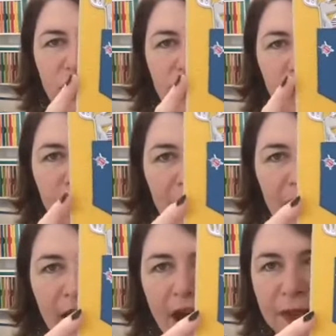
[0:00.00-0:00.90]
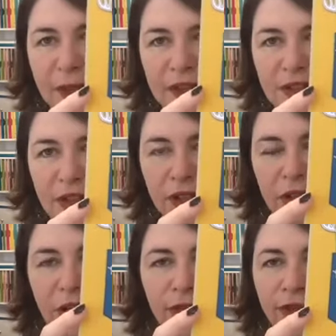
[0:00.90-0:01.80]
still make a card
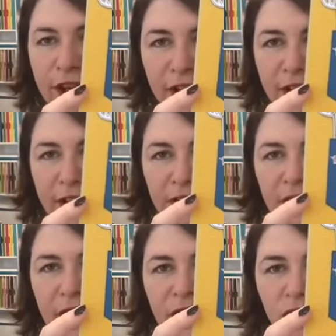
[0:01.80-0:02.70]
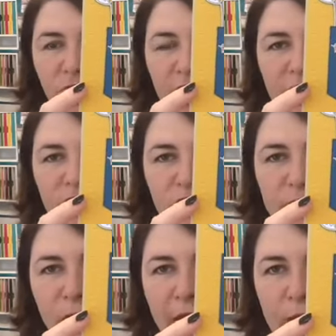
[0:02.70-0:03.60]
masculine and fun and not have to use
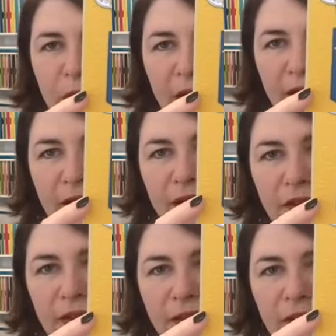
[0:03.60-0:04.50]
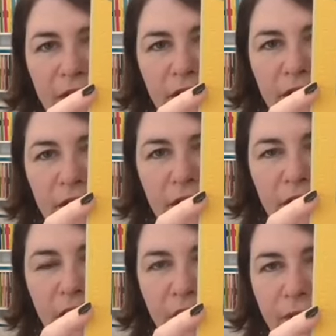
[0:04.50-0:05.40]
brown, black.
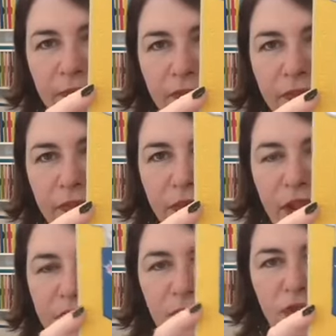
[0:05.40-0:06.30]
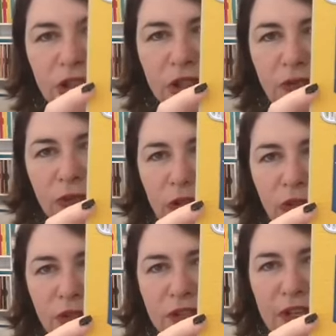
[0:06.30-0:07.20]
Yeah, it's a really, really
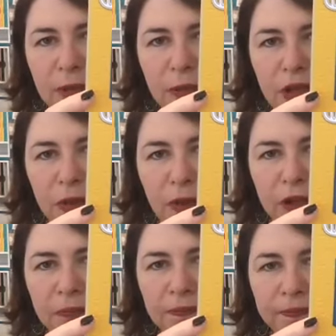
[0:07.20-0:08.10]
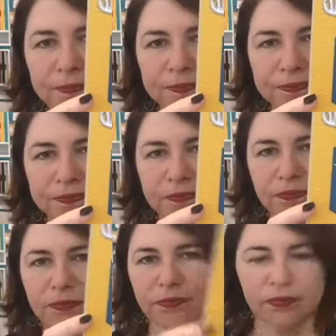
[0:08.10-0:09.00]
good tip, that one.
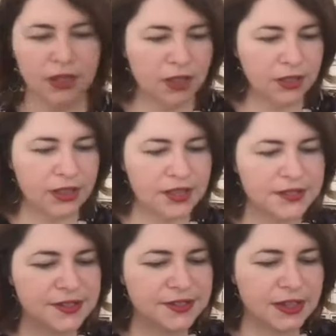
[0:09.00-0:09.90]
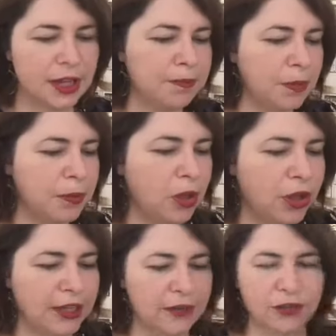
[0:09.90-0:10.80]
Yes, keep
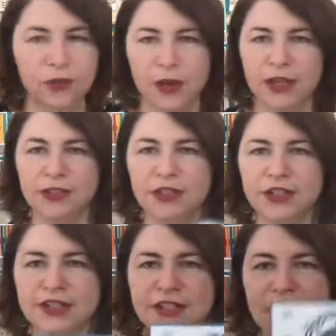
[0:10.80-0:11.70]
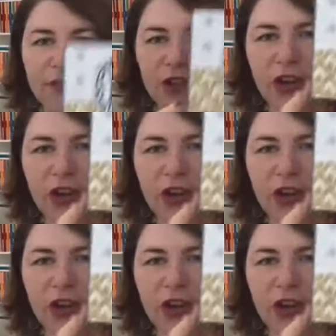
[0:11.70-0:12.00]
applying, everyone. You just never know.